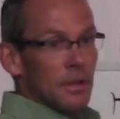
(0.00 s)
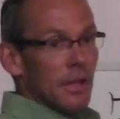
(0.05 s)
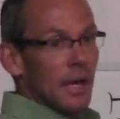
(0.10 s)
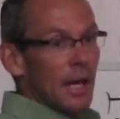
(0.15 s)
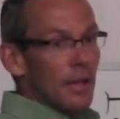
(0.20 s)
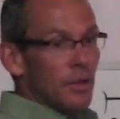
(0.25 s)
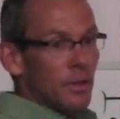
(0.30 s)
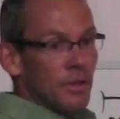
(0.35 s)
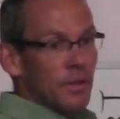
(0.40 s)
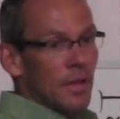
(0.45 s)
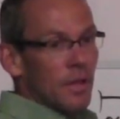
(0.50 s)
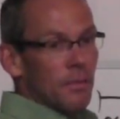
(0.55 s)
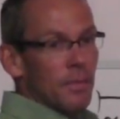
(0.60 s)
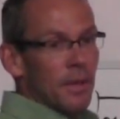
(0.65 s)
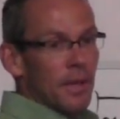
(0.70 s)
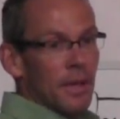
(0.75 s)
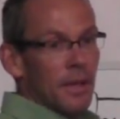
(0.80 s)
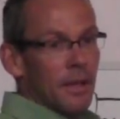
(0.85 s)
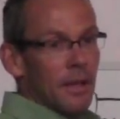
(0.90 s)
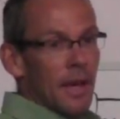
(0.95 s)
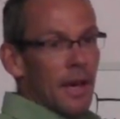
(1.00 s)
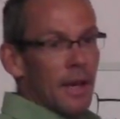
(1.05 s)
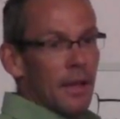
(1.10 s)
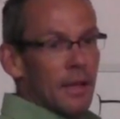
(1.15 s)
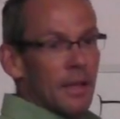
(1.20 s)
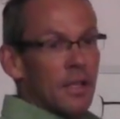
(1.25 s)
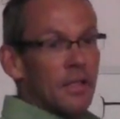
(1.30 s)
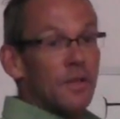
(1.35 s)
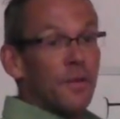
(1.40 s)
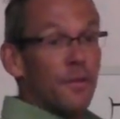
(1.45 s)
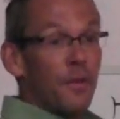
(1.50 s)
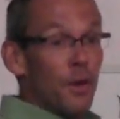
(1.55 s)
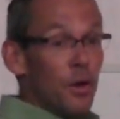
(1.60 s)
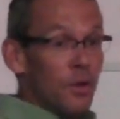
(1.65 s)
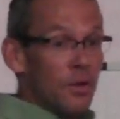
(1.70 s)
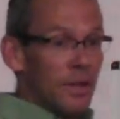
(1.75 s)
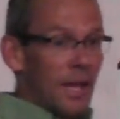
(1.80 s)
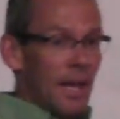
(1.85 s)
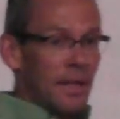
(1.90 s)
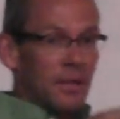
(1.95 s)
Did I lose anybody on that? Because
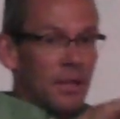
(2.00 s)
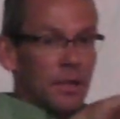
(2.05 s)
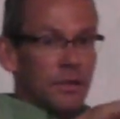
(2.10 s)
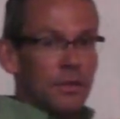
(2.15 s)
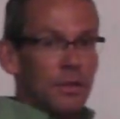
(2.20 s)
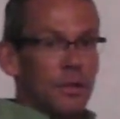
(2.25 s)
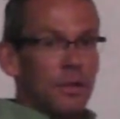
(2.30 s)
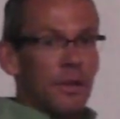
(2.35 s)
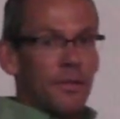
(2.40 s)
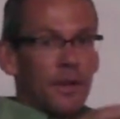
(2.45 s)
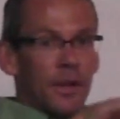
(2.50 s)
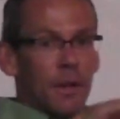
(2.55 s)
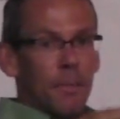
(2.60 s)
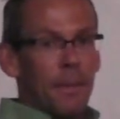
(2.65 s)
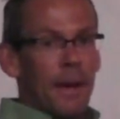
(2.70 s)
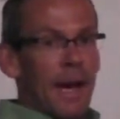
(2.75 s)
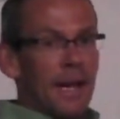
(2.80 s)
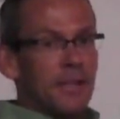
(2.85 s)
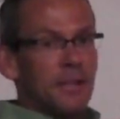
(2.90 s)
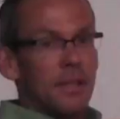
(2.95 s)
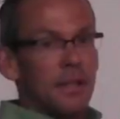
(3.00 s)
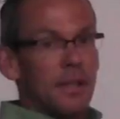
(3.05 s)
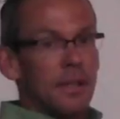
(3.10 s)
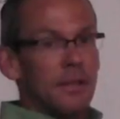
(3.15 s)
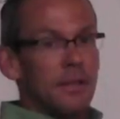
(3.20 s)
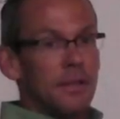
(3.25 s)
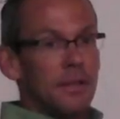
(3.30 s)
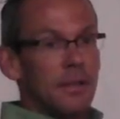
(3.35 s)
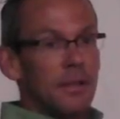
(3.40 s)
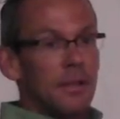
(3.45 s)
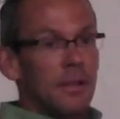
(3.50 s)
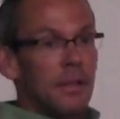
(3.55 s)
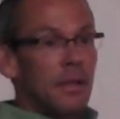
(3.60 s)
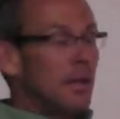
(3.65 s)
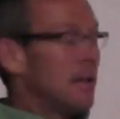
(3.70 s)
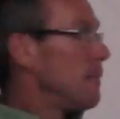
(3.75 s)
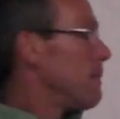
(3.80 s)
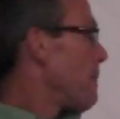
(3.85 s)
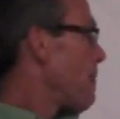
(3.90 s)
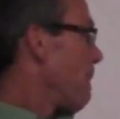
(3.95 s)
food takes on two different capacities.
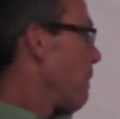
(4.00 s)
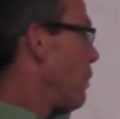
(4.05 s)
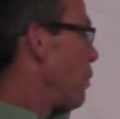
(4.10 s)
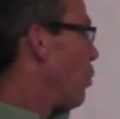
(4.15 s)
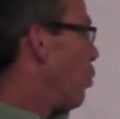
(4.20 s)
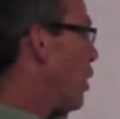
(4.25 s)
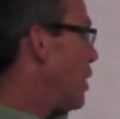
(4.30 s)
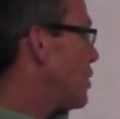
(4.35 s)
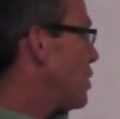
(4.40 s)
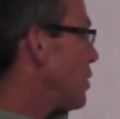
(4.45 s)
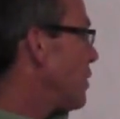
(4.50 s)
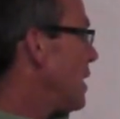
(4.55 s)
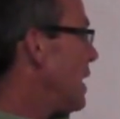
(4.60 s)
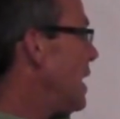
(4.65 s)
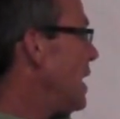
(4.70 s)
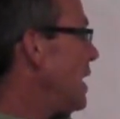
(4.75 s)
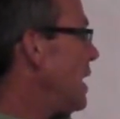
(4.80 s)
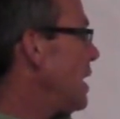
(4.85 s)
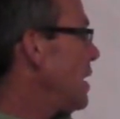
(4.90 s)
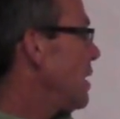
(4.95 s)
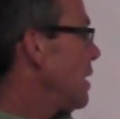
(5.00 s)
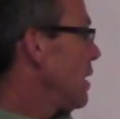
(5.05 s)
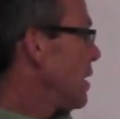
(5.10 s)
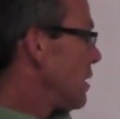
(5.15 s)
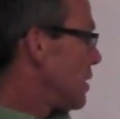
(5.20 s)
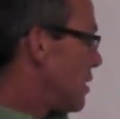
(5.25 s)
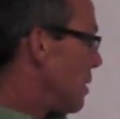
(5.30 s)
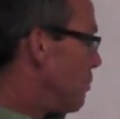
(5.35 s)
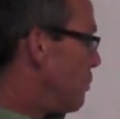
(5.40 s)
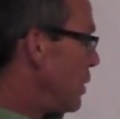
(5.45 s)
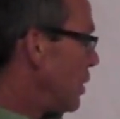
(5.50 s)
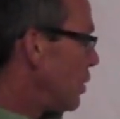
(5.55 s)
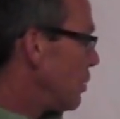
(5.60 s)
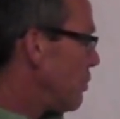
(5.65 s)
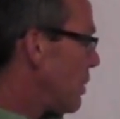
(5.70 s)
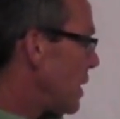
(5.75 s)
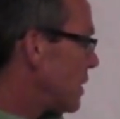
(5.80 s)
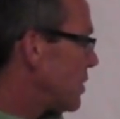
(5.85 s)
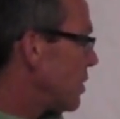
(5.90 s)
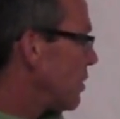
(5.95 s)
What you're eating to
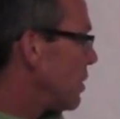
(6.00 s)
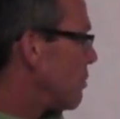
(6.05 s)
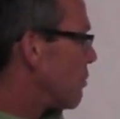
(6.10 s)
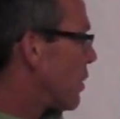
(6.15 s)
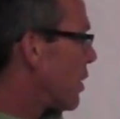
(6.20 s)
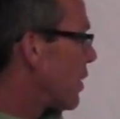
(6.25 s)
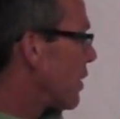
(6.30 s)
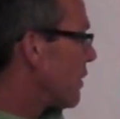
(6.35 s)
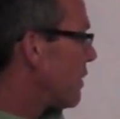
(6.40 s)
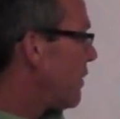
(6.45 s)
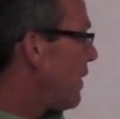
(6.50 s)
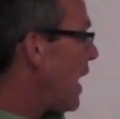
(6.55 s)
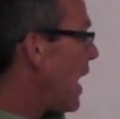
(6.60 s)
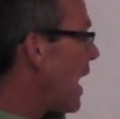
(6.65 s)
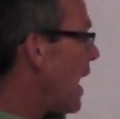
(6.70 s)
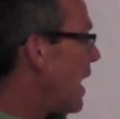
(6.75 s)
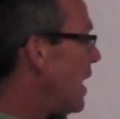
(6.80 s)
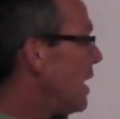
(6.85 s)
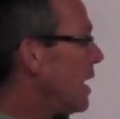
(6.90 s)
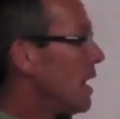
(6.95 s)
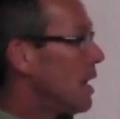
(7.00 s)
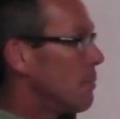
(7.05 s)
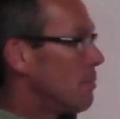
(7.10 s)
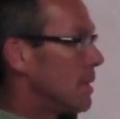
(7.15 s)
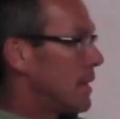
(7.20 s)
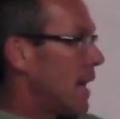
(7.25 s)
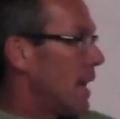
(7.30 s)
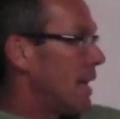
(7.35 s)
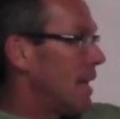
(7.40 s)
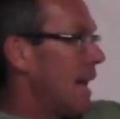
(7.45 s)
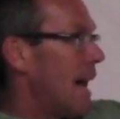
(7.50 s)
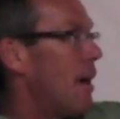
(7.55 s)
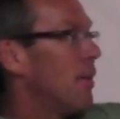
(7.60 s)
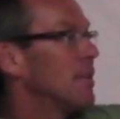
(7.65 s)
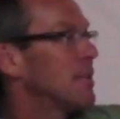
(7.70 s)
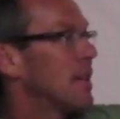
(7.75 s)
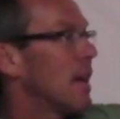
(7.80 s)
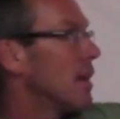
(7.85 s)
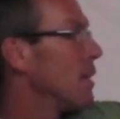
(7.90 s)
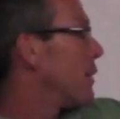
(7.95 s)
build muscle and burn fat but then now
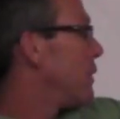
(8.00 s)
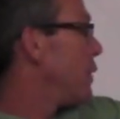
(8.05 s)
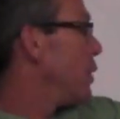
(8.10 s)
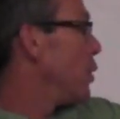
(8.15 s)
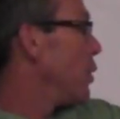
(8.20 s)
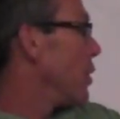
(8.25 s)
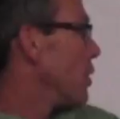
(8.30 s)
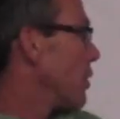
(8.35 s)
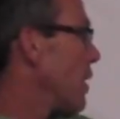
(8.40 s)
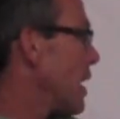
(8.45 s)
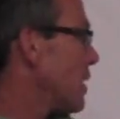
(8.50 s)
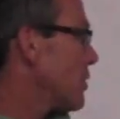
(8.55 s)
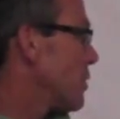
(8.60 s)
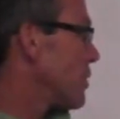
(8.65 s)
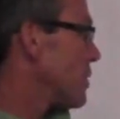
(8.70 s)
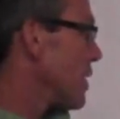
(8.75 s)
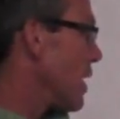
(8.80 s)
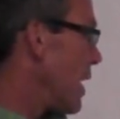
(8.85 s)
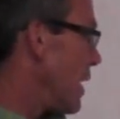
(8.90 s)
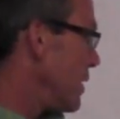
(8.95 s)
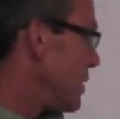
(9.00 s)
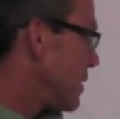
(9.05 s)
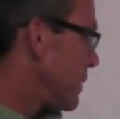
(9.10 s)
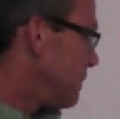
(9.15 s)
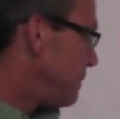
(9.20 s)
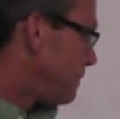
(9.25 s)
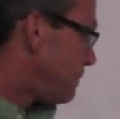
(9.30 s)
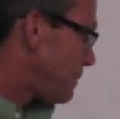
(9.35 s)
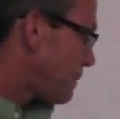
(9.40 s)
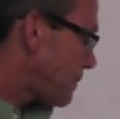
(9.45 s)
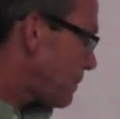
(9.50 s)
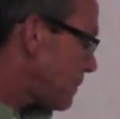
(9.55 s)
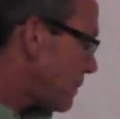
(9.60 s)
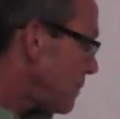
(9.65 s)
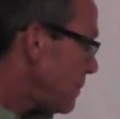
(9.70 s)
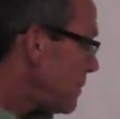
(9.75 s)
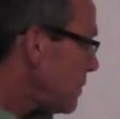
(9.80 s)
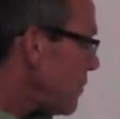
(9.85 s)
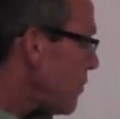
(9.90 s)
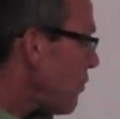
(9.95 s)
it's got to fuel your exercise.
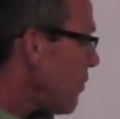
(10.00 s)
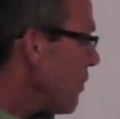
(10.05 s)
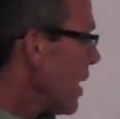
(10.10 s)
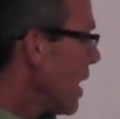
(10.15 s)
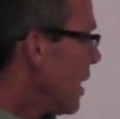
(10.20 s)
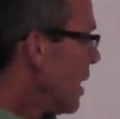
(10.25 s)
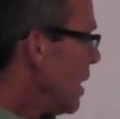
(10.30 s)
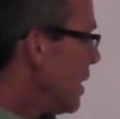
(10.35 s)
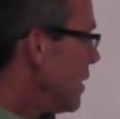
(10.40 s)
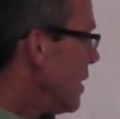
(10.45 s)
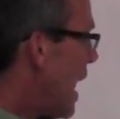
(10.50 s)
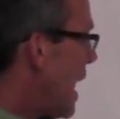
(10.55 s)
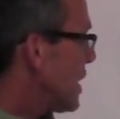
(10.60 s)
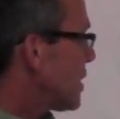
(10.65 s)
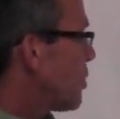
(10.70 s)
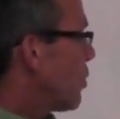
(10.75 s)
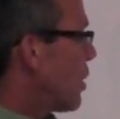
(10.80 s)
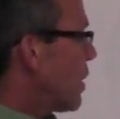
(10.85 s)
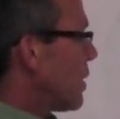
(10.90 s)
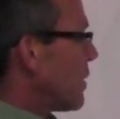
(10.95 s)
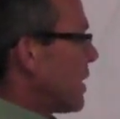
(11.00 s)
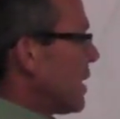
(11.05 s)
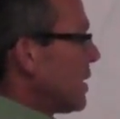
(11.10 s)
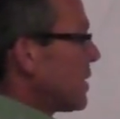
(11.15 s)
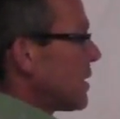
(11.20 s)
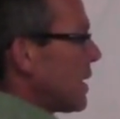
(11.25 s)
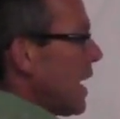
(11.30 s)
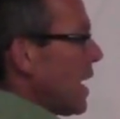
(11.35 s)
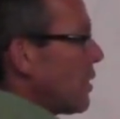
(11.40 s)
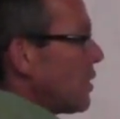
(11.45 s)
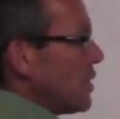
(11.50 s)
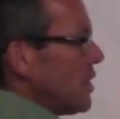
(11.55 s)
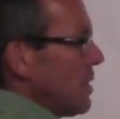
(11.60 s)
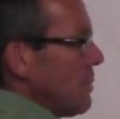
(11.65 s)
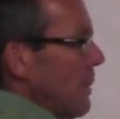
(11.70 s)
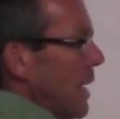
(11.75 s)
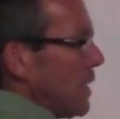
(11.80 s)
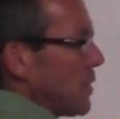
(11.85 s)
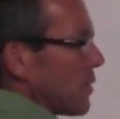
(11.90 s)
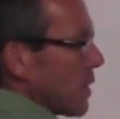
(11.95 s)
That's where this
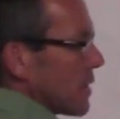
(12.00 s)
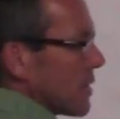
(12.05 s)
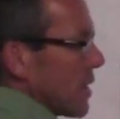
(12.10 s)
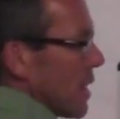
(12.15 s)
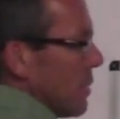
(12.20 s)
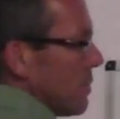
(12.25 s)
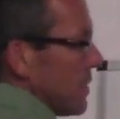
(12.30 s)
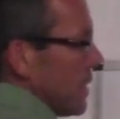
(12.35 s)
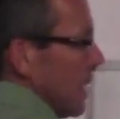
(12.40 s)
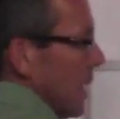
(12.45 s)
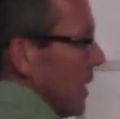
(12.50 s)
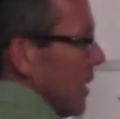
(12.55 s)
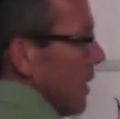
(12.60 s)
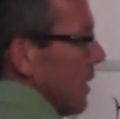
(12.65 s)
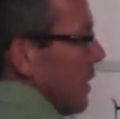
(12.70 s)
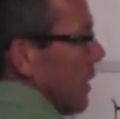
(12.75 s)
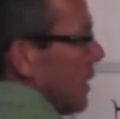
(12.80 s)
energy matrix comes in.